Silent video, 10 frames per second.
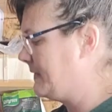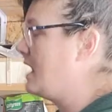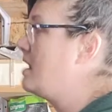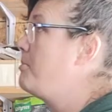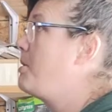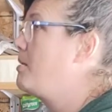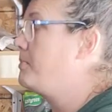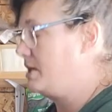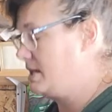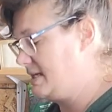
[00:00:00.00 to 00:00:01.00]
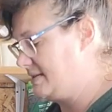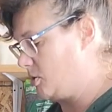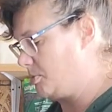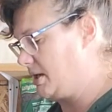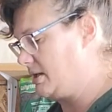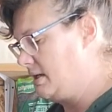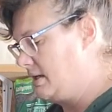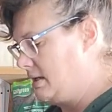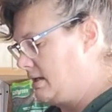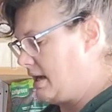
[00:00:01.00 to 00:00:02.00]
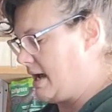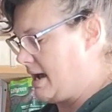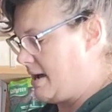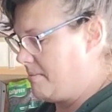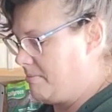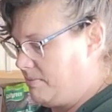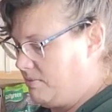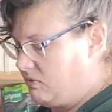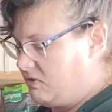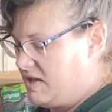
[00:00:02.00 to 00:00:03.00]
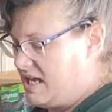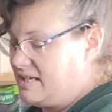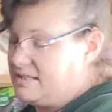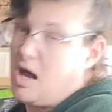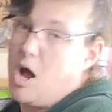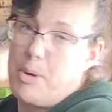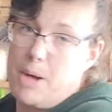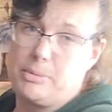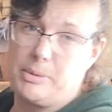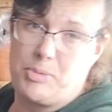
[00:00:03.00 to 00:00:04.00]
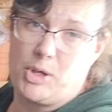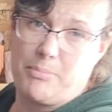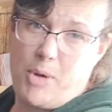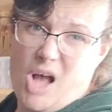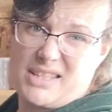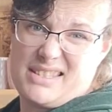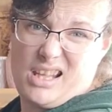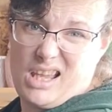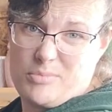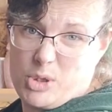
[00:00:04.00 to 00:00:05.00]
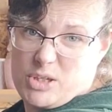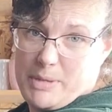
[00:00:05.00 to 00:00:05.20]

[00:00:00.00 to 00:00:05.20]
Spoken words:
And I'll pop one of these open. These I'll probably put in pots until I can push them